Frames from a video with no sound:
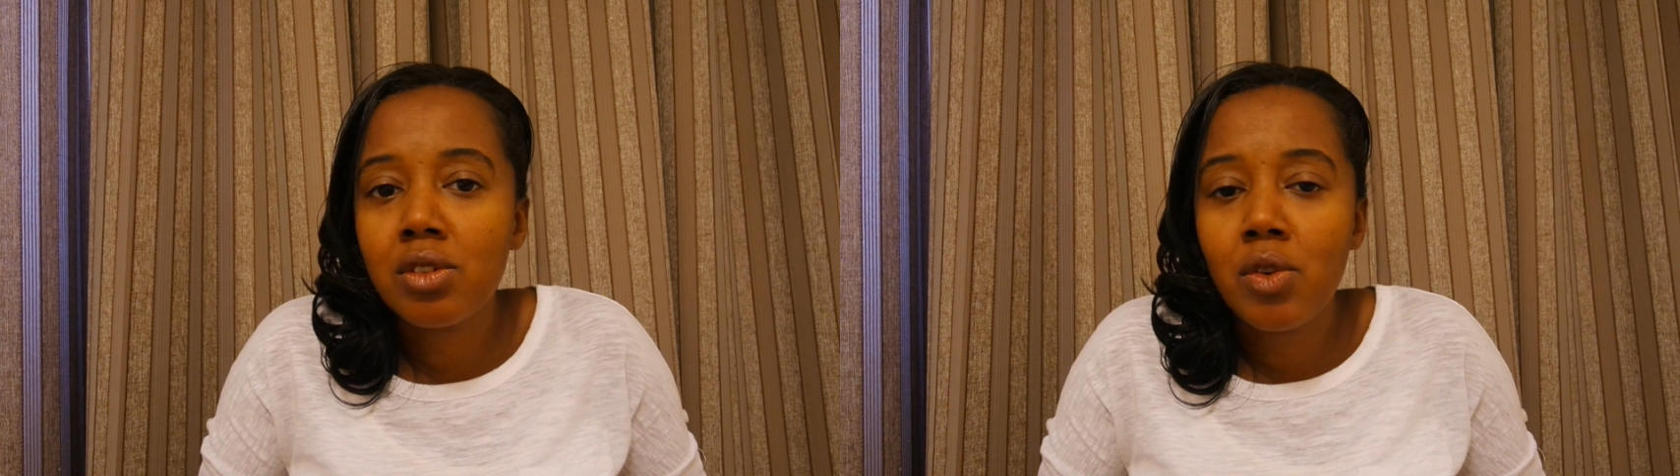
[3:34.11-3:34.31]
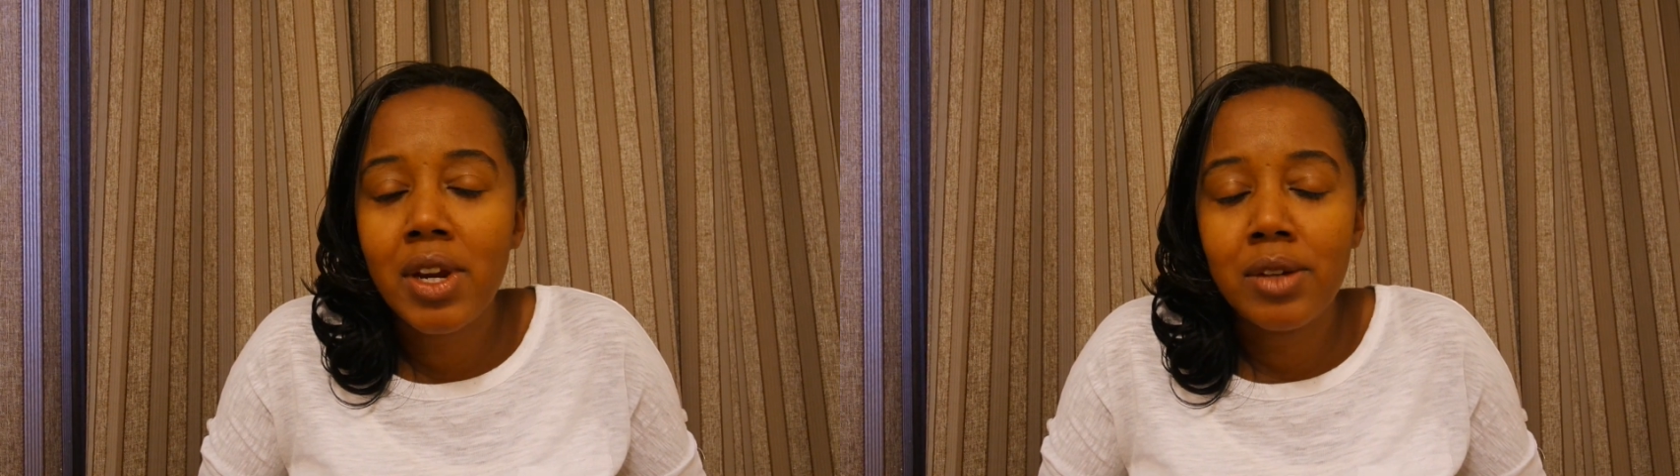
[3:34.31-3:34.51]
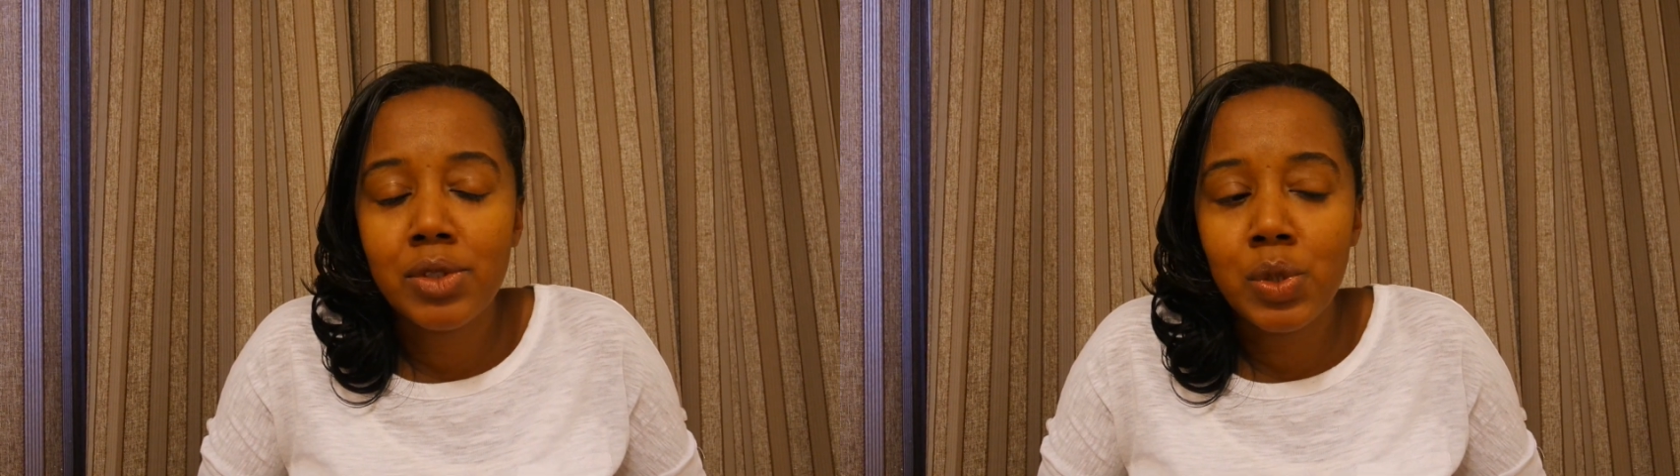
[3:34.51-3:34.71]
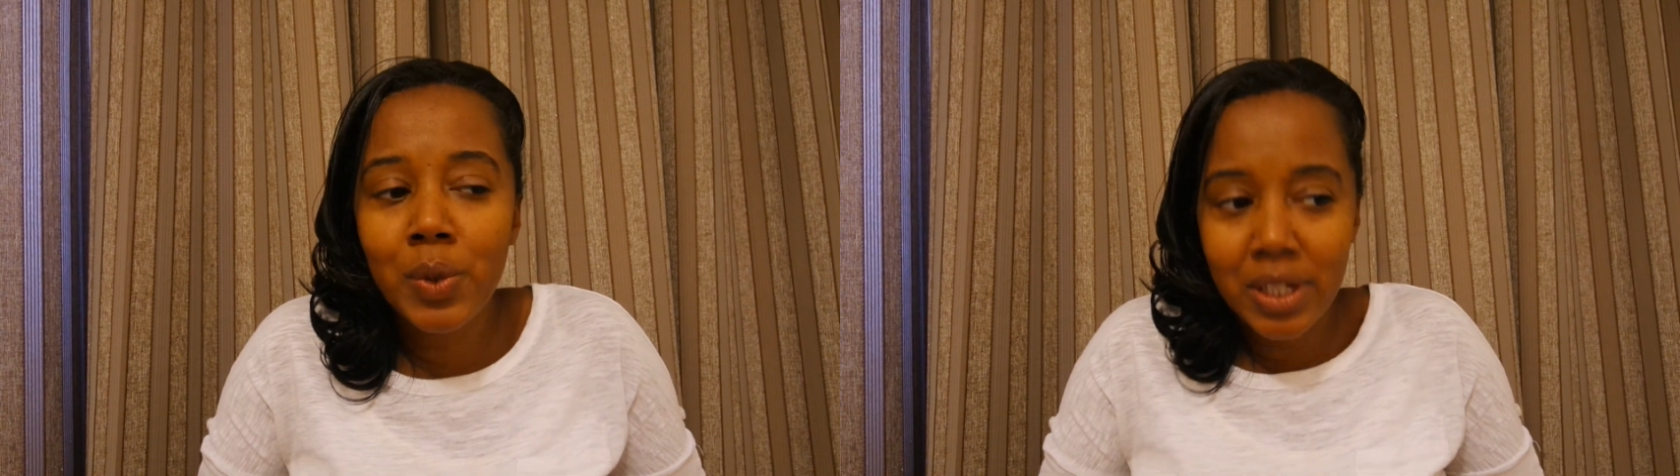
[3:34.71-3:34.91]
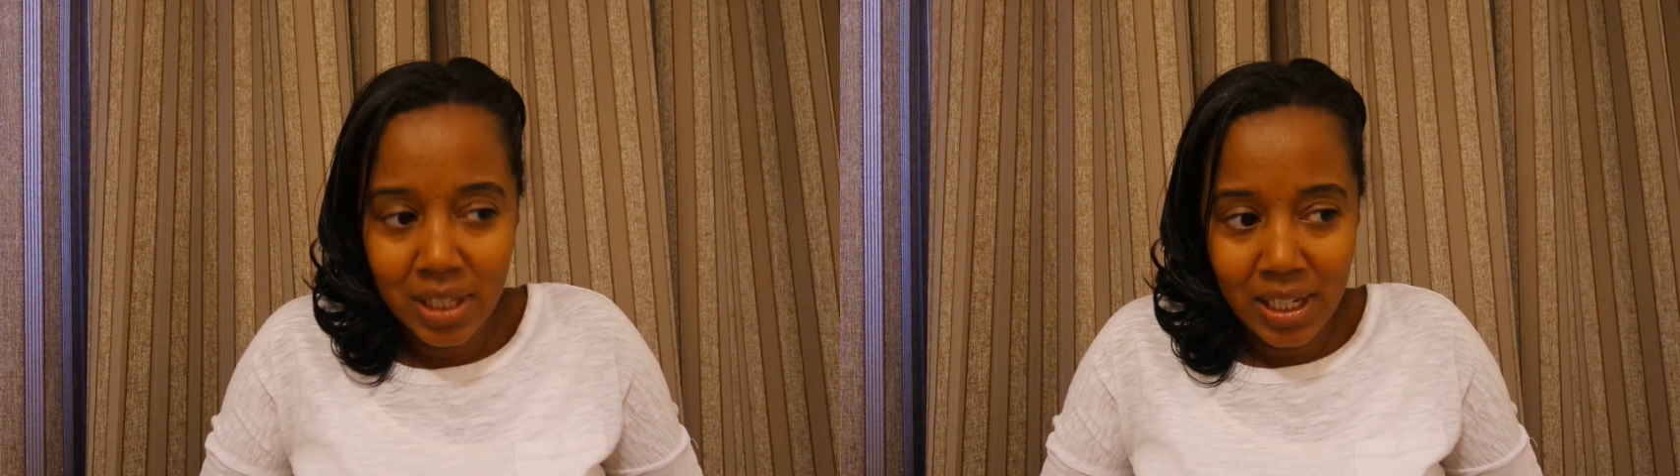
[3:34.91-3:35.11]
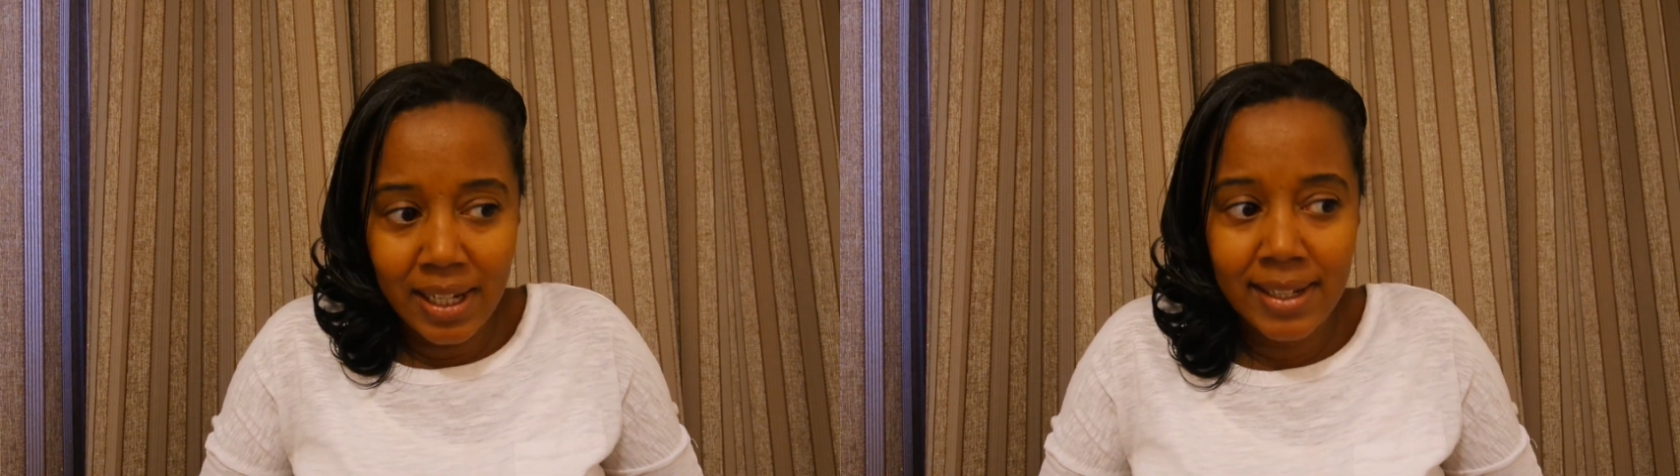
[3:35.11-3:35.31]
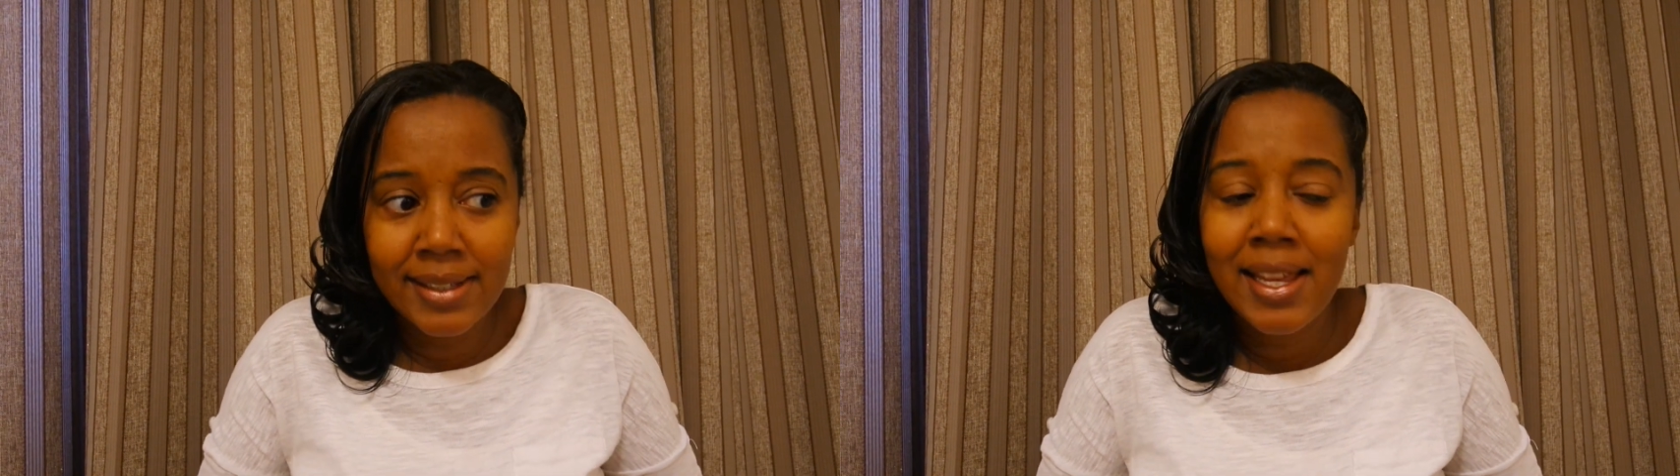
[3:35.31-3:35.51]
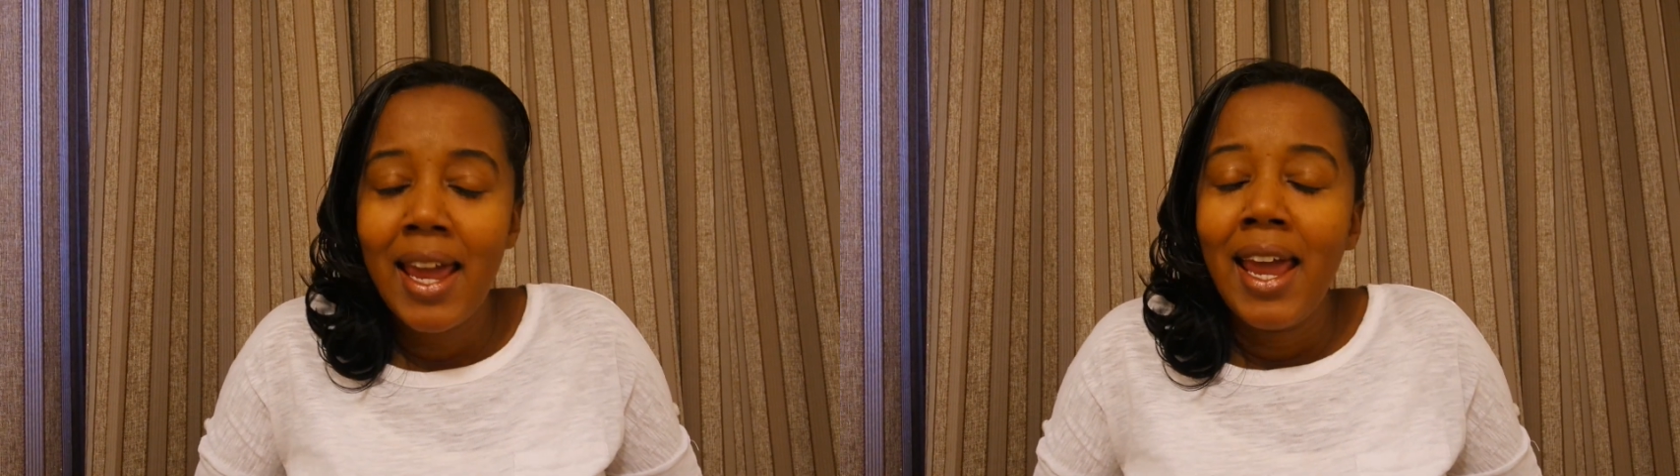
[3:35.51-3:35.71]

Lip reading: going out doing things.